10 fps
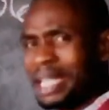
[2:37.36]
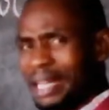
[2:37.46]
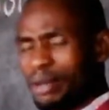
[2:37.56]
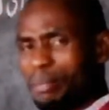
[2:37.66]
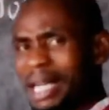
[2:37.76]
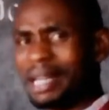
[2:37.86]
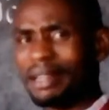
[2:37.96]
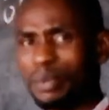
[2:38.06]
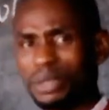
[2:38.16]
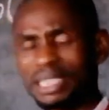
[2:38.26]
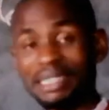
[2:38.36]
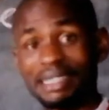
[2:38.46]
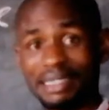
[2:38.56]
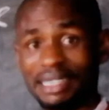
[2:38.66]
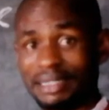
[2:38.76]
that number can represent
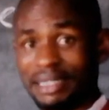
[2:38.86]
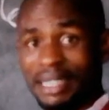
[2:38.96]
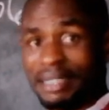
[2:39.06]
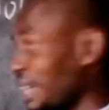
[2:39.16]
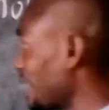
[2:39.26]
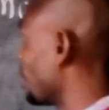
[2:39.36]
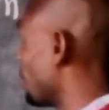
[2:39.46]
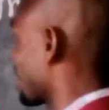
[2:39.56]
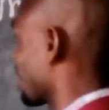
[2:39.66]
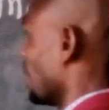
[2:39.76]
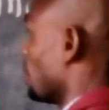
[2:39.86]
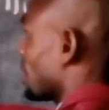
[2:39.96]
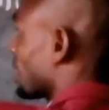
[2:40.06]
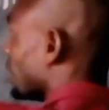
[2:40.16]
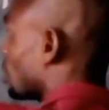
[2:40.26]
three things. That number can
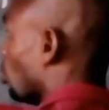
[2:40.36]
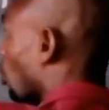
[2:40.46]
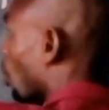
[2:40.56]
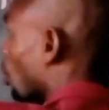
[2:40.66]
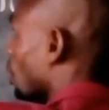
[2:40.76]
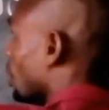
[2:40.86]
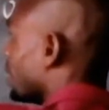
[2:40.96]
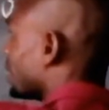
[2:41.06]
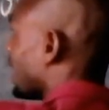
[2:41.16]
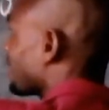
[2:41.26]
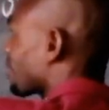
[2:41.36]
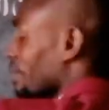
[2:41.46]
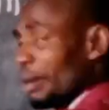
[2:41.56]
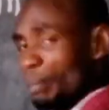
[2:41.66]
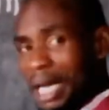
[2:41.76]
represent mole, that
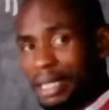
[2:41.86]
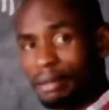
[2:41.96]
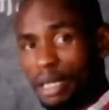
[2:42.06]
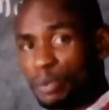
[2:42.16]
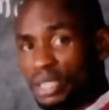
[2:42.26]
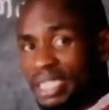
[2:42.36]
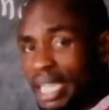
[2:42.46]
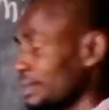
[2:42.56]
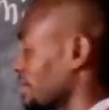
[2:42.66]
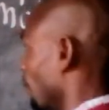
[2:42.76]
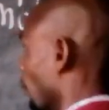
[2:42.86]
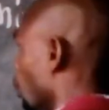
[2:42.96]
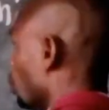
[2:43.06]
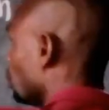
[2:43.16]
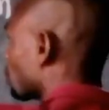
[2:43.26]
number can represent
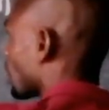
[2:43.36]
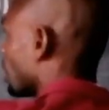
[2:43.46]
volume,